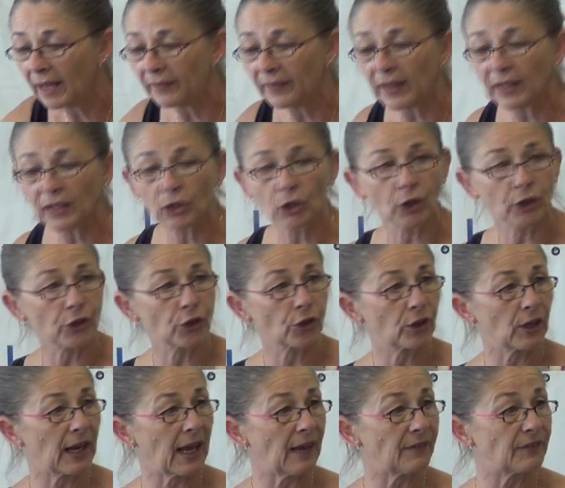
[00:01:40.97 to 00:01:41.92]
And then look,
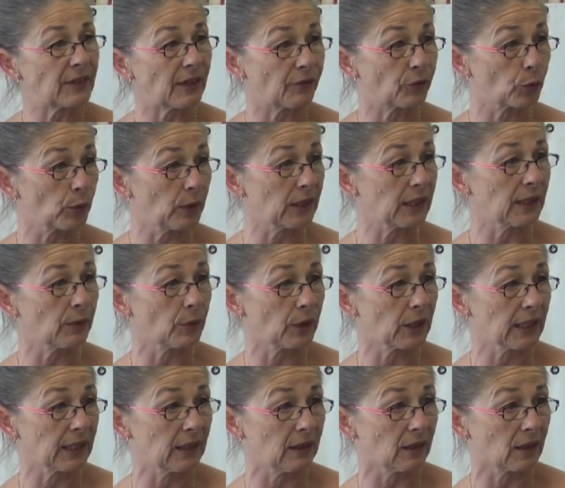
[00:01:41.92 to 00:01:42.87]
you're going to have really,
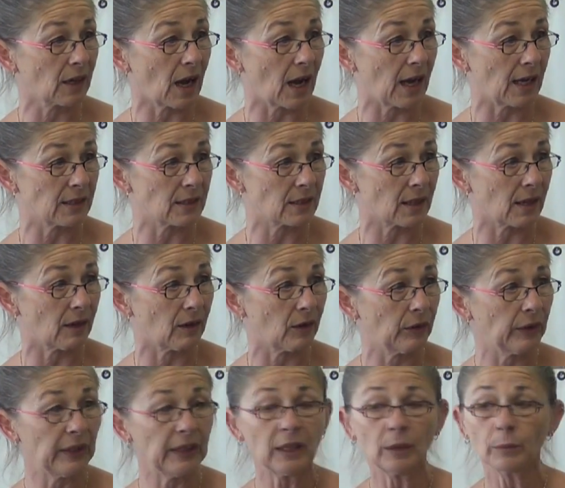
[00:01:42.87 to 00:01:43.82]
really good eyes
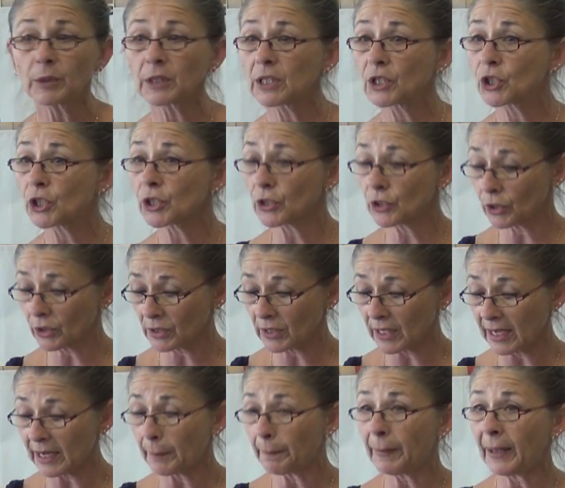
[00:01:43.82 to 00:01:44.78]
though, because it just
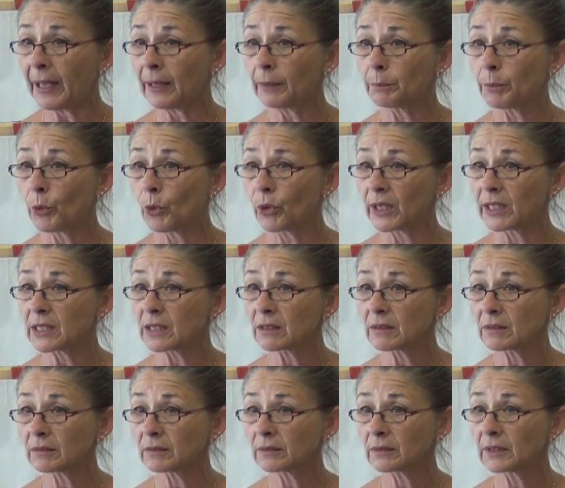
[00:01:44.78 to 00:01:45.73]
looks like a pinpoint,
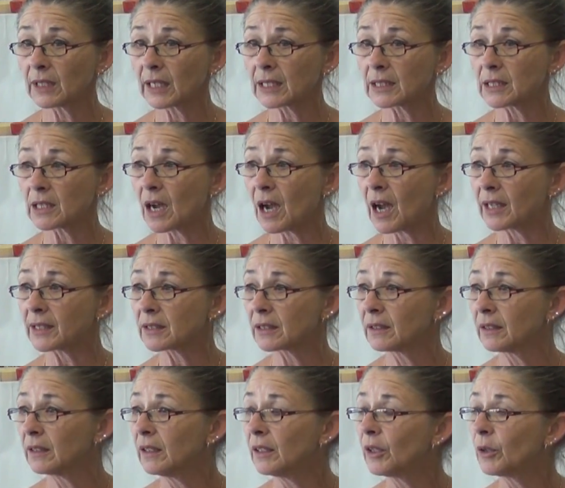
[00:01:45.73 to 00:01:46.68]
like a dot.
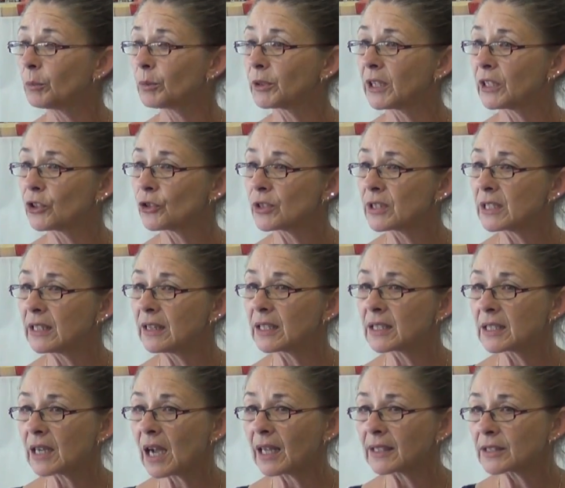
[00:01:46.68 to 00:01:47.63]
Then you see
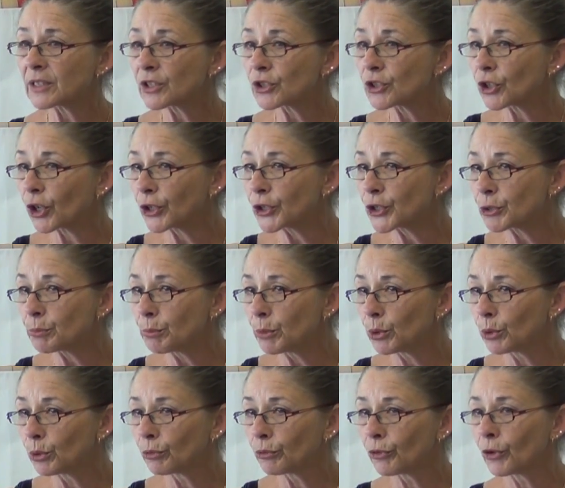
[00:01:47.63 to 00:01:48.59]
the dots start to
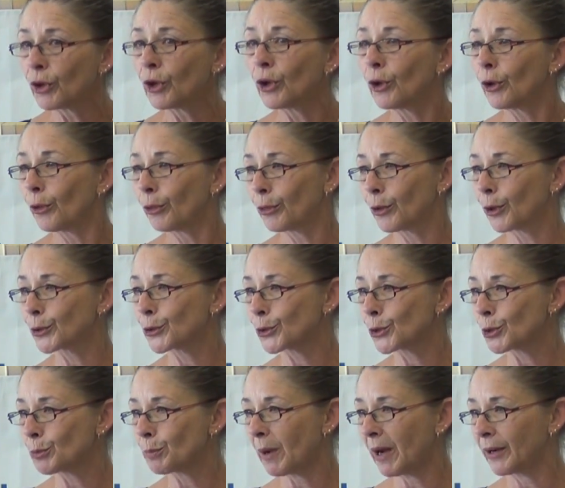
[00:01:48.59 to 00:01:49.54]
move.
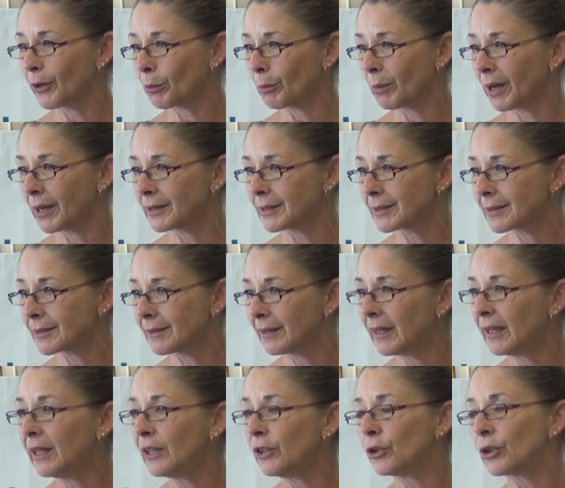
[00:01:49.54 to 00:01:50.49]
Those are spider mites.
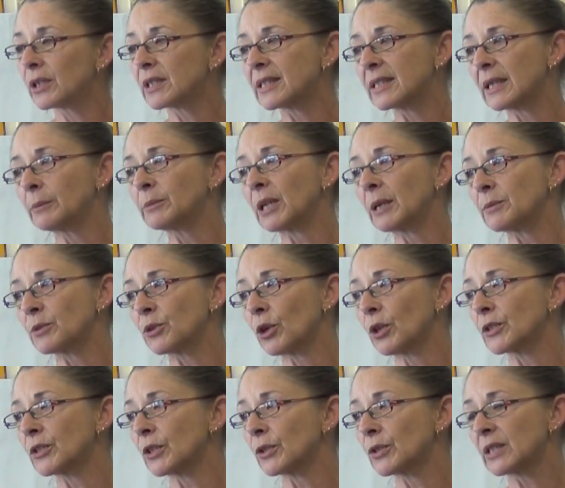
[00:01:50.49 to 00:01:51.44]
You can sometimes
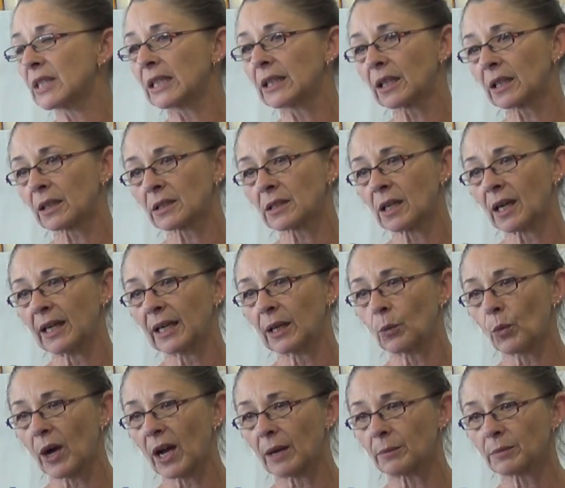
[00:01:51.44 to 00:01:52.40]
also see little
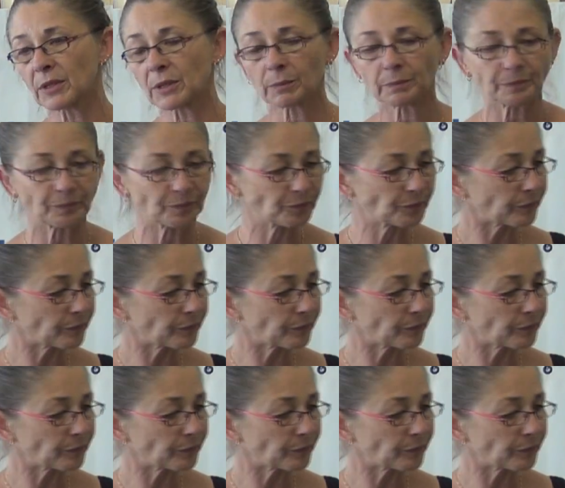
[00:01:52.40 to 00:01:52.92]
tiny webs.